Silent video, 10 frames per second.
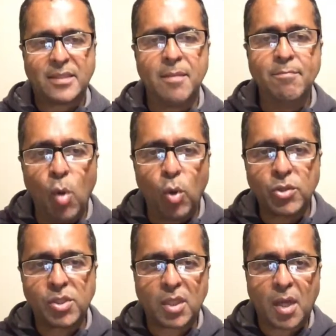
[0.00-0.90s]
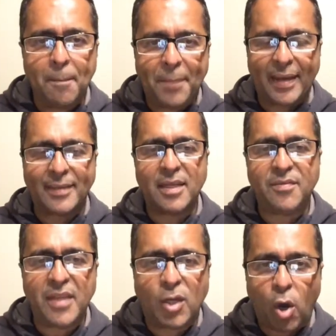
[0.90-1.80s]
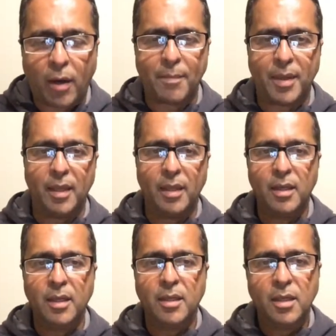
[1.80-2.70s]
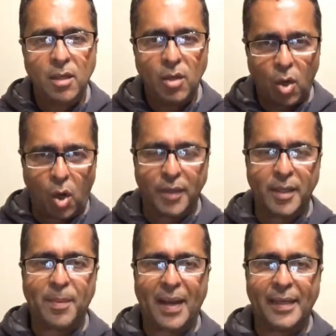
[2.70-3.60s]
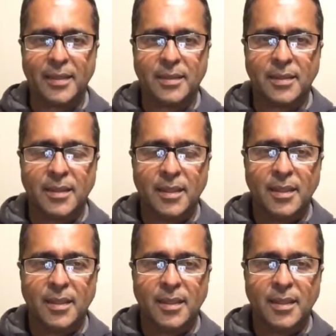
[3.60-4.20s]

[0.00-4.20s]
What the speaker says: as the most competitive economy on the planet.